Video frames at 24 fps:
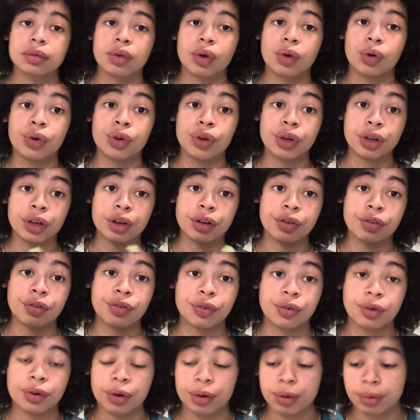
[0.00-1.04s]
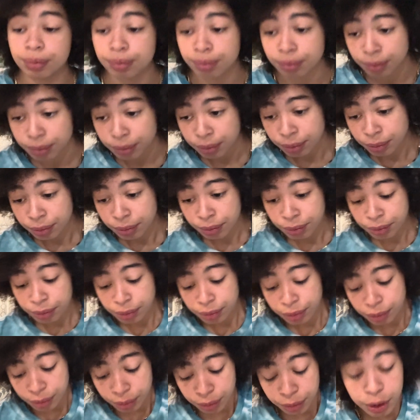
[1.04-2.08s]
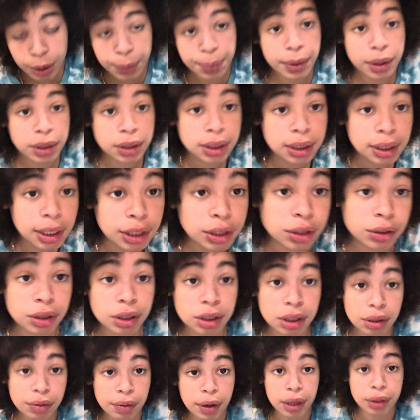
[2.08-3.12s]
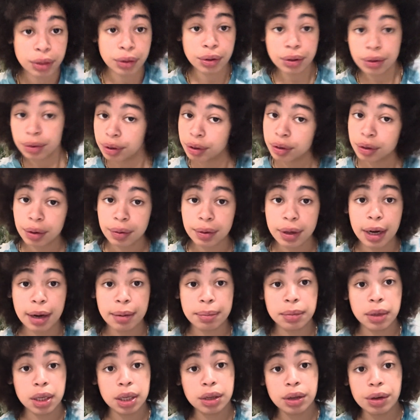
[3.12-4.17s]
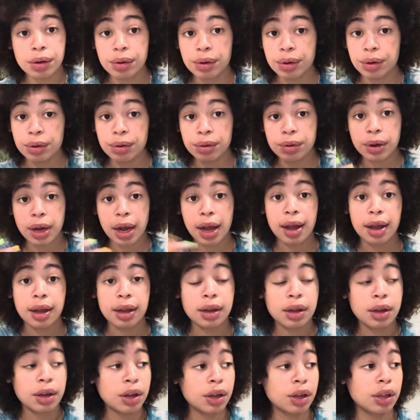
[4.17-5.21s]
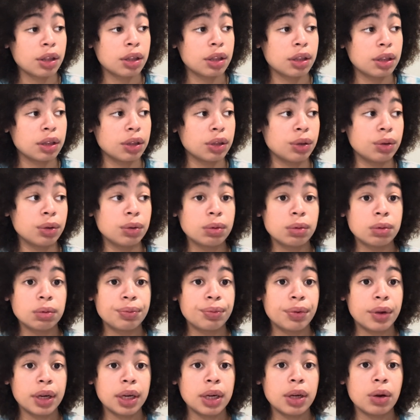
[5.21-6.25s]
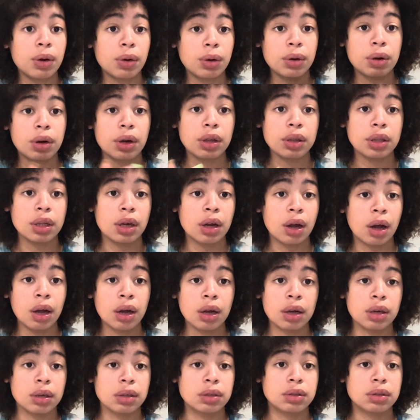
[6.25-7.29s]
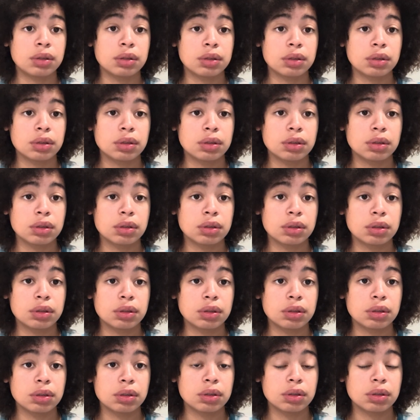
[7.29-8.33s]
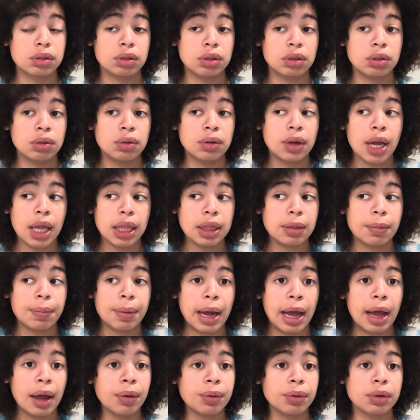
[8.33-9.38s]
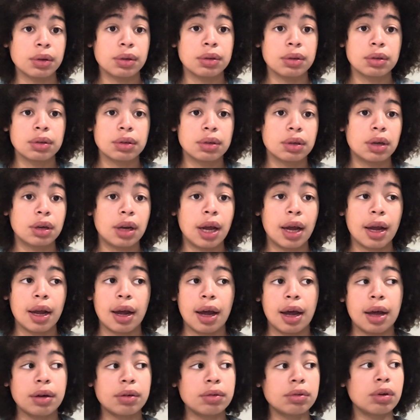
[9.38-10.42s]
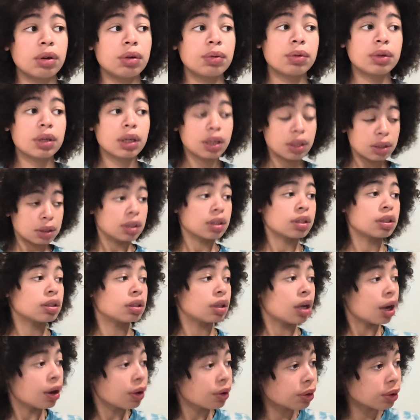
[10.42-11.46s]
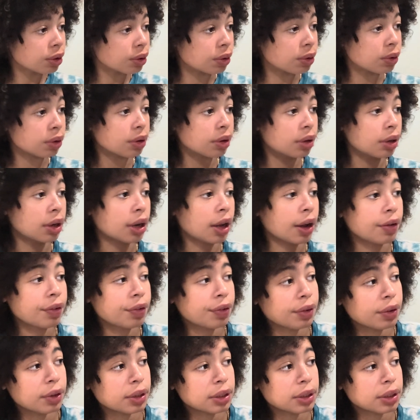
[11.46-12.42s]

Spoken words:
or you can inform the person that you see right through. You know what I mean? You really hold all the cards. You got the power. Like, I don't know what else to tell you. Like, for